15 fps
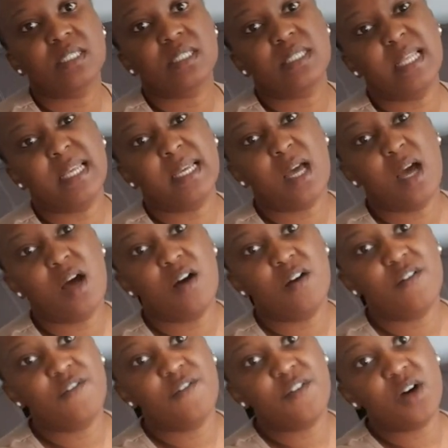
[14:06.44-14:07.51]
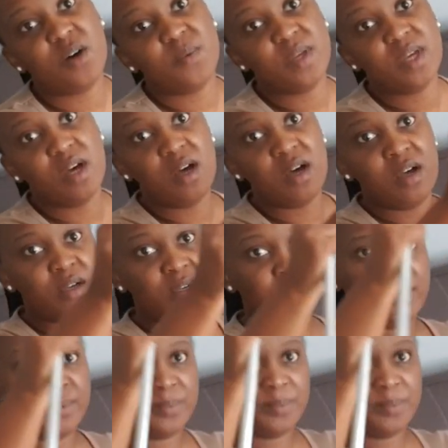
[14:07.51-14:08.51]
is like how far we are.